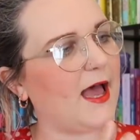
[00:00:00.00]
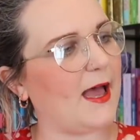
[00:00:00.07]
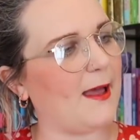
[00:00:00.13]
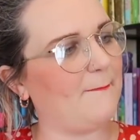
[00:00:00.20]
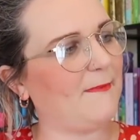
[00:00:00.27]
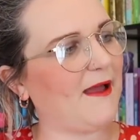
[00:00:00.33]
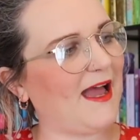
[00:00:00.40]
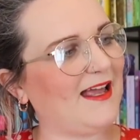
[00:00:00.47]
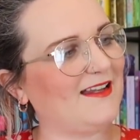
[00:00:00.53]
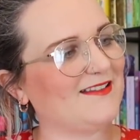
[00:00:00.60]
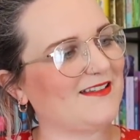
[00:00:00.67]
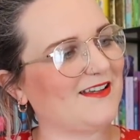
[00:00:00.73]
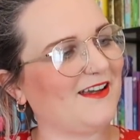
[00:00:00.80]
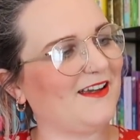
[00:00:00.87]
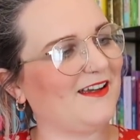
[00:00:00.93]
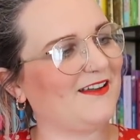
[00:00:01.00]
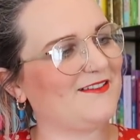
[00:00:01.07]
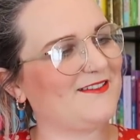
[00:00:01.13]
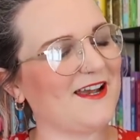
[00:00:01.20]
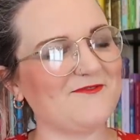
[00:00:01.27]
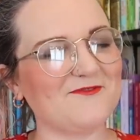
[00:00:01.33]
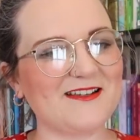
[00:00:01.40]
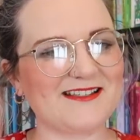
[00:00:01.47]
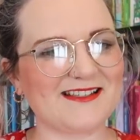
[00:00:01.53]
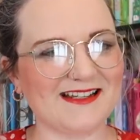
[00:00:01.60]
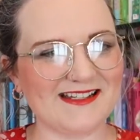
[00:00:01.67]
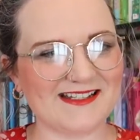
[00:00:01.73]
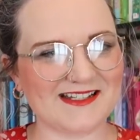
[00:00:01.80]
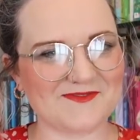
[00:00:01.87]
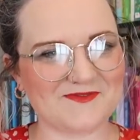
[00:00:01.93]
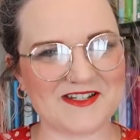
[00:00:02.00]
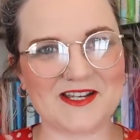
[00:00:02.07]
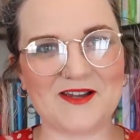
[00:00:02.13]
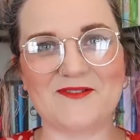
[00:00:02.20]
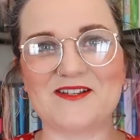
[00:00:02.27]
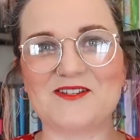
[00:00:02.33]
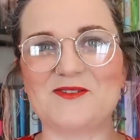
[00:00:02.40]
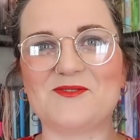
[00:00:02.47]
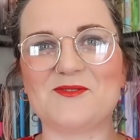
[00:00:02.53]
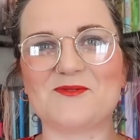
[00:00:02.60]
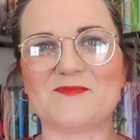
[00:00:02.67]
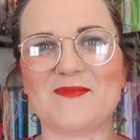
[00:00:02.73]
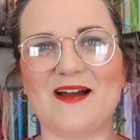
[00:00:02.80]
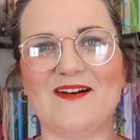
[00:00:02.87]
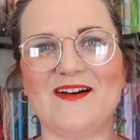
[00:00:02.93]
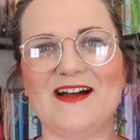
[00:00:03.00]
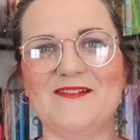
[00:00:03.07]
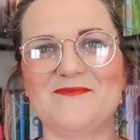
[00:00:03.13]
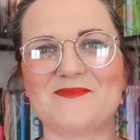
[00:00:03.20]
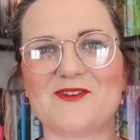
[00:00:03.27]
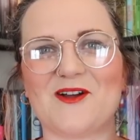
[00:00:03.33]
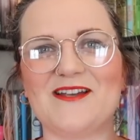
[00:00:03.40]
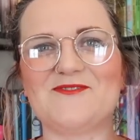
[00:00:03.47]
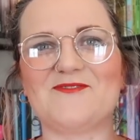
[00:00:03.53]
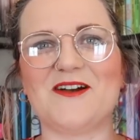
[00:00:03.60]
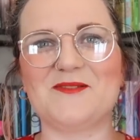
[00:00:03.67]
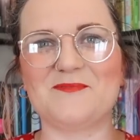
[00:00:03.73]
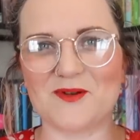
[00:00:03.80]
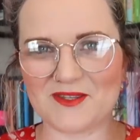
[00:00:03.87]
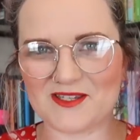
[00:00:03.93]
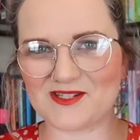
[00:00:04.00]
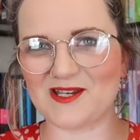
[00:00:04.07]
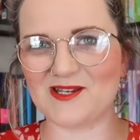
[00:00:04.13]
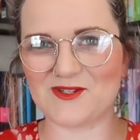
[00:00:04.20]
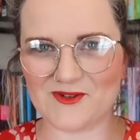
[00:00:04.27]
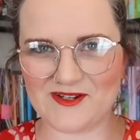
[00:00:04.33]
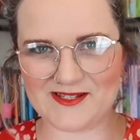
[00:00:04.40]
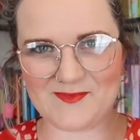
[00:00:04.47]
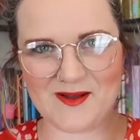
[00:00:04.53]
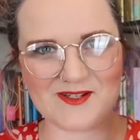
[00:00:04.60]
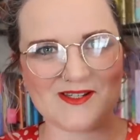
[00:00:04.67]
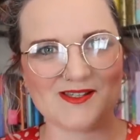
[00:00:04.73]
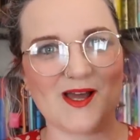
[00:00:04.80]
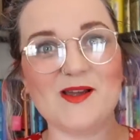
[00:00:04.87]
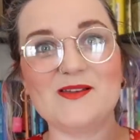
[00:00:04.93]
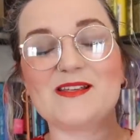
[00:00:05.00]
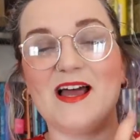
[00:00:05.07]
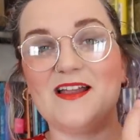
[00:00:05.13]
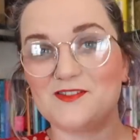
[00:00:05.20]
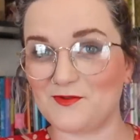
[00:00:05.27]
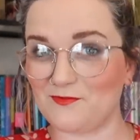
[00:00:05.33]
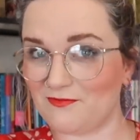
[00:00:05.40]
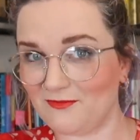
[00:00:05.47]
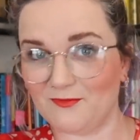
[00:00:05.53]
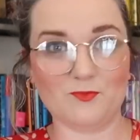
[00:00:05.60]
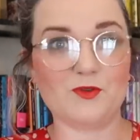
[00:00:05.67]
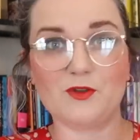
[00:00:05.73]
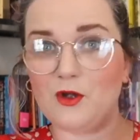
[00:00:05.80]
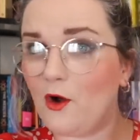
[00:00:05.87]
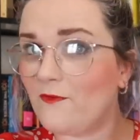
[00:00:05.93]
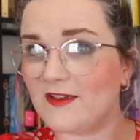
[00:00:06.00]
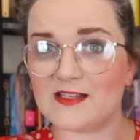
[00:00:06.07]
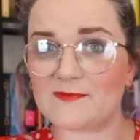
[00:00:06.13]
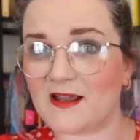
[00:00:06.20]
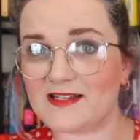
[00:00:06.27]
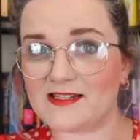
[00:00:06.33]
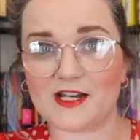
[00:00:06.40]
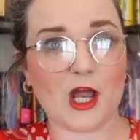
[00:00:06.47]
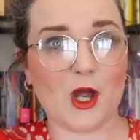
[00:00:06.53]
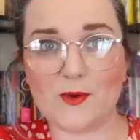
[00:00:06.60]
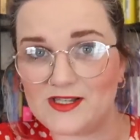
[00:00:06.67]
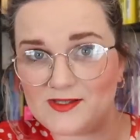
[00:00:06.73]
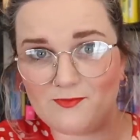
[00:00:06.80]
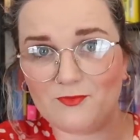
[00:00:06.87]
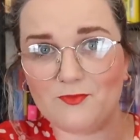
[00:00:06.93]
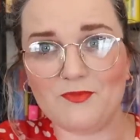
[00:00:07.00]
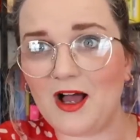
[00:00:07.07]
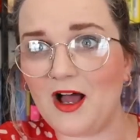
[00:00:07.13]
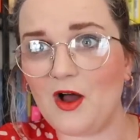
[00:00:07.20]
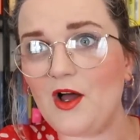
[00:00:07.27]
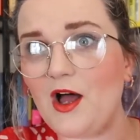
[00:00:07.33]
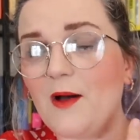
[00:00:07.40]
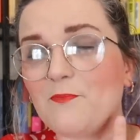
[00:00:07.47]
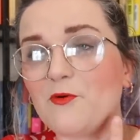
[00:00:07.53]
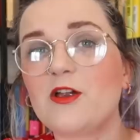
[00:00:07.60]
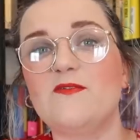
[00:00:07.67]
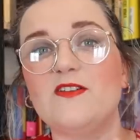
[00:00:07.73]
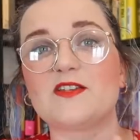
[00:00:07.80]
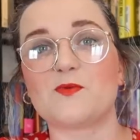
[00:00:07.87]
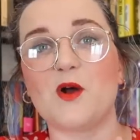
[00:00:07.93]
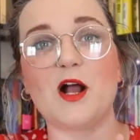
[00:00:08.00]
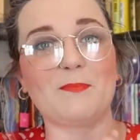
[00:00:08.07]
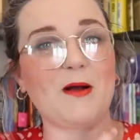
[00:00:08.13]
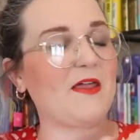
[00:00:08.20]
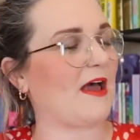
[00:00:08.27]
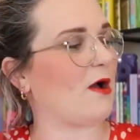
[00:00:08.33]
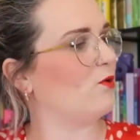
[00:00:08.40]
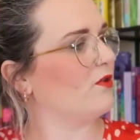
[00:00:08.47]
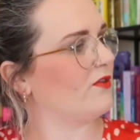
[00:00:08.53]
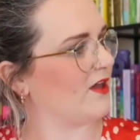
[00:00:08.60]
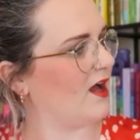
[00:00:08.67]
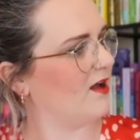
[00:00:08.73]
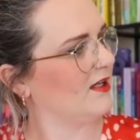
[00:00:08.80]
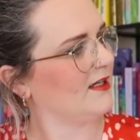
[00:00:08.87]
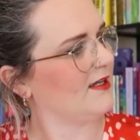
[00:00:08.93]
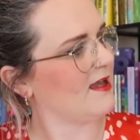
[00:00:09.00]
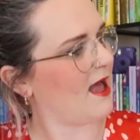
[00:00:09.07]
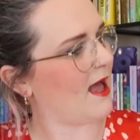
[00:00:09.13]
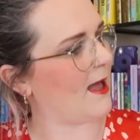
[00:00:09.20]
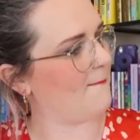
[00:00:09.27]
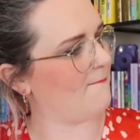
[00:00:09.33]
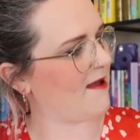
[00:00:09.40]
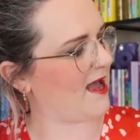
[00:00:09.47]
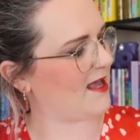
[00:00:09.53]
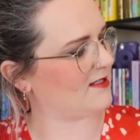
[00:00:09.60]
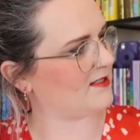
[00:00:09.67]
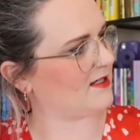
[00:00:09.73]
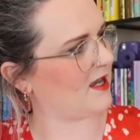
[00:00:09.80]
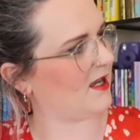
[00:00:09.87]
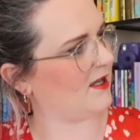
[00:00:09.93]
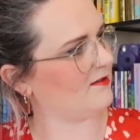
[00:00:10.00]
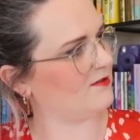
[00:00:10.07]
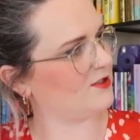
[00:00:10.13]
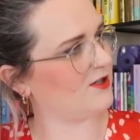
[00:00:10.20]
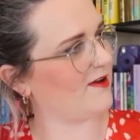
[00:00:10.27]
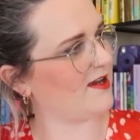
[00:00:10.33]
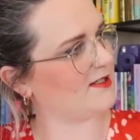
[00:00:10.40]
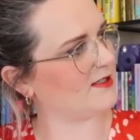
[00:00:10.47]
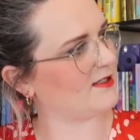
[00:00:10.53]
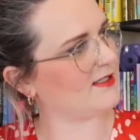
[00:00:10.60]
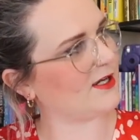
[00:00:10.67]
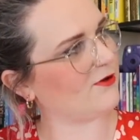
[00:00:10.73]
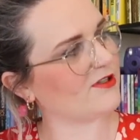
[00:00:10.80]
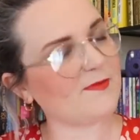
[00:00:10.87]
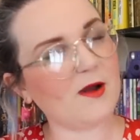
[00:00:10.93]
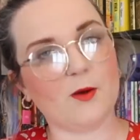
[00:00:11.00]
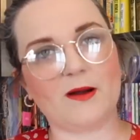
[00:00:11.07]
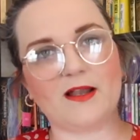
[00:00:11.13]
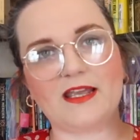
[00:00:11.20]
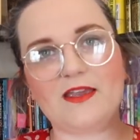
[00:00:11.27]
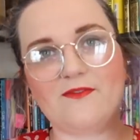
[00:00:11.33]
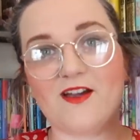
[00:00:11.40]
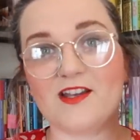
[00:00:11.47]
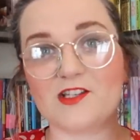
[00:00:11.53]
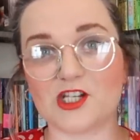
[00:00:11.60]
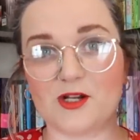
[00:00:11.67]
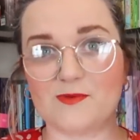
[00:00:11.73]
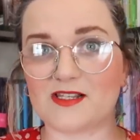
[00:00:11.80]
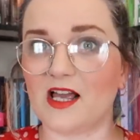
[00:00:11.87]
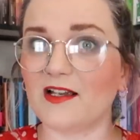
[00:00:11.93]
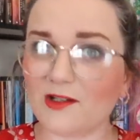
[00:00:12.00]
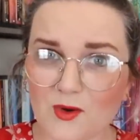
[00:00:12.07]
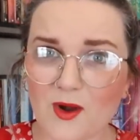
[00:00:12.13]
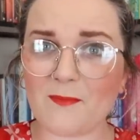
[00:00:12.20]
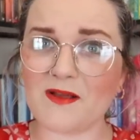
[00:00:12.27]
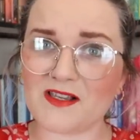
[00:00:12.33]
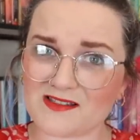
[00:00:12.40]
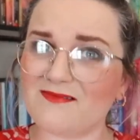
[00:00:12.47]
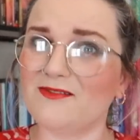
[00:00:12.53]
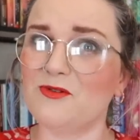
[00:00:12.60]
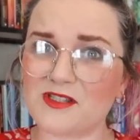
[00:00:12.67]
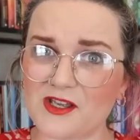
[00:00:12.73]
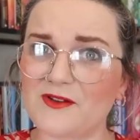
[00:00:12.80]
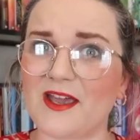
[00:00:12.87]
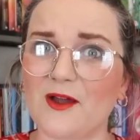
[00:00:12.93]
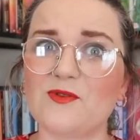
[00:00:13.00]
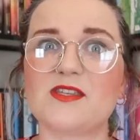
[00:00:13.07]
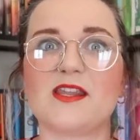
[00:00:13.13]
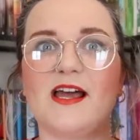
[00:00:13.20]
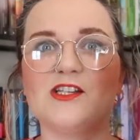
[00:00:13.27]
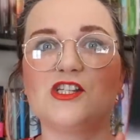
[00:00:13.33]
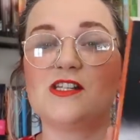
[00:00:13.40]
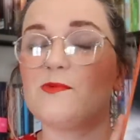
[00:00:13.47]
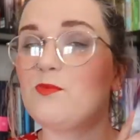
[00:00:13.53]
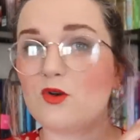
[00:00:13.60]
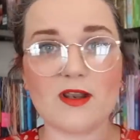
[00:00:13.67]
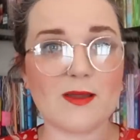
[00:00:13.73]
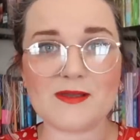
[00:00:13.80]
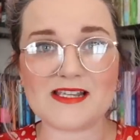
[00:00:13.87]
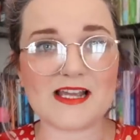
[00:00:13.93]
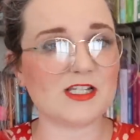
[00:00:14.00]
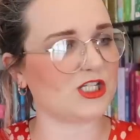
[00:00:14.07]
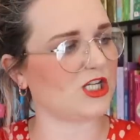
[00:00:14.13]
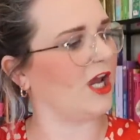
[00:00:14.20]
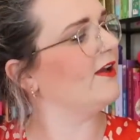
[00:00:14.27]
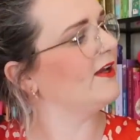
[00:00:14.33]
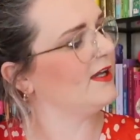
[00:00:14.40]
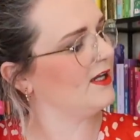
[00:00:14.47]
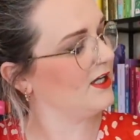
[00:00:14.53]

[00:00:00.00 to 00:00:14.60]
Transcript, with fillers: um, and uh, Jen recently did a video where she talked about um, trying to find a book that she enjoyed as much as those, and the obvious place to go is previous work by that author, um, and uh, she read Secret Smile by Nikki French, and I was like, oh, I must also get onto that. She said, well, let me send it to you.